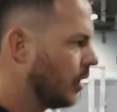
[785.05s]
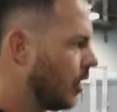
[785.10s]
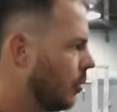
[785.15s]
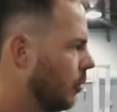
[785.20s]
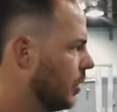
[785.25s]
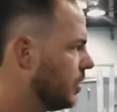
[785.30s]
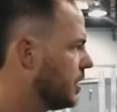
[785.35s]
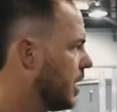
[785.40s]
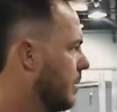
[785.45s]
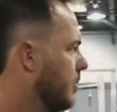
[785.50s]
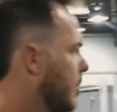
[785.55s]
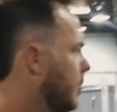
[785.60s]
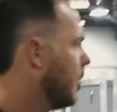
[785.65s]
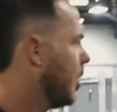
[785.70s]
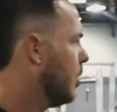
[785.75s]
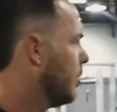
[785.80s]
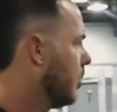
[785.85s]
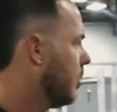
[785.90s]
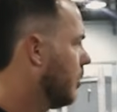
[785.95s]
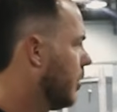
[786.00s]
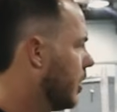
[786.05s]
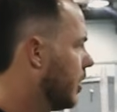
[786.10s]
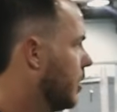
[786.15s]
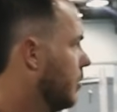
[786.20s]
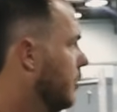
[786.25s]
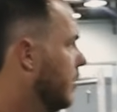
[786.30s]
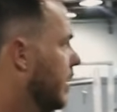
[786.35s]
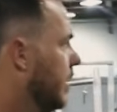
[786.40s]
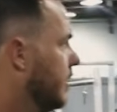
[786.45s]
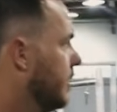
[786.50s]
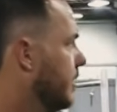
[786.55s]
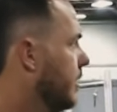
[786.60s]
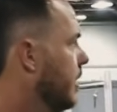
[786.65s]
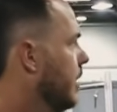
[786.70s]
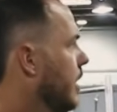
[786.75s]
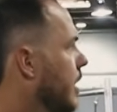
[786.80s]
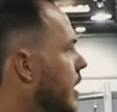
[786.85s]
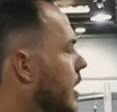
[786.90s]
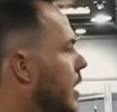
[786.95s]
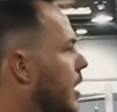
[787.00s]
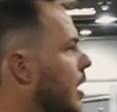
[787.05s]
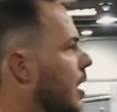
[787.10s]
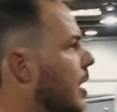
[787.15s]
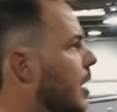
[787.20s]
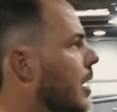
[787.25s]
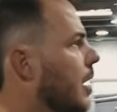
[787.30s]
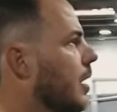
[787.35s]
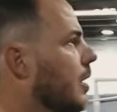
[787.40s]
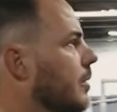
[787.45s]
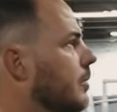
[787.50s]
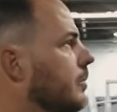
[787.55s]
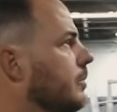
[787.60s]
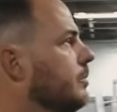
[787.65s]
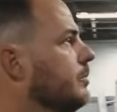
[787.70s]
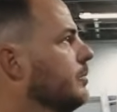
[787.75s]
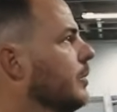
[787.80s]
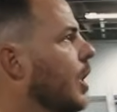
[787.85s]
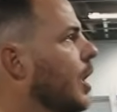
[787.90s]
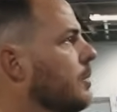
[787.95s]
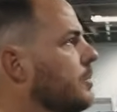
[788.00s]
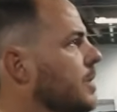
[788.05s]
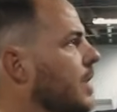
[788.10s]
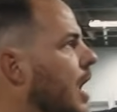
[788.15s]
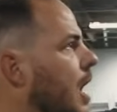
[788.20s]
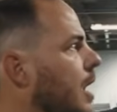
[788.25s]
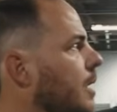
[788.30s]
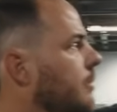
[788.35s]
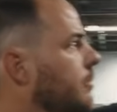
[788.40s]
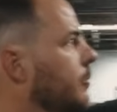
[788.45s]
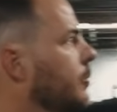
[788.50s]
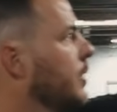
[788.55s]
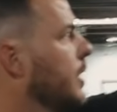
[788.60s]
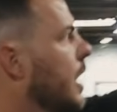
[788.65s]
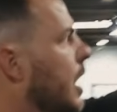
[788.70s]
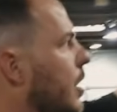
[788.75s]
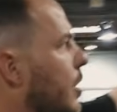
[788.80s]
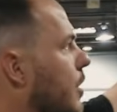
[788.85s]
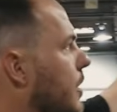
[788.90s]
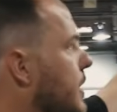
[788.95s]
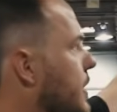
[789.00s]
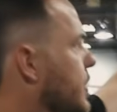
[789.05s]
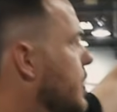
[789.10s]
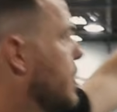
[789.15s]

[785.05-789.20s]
on what type of boat we're working with. Up top, we got all these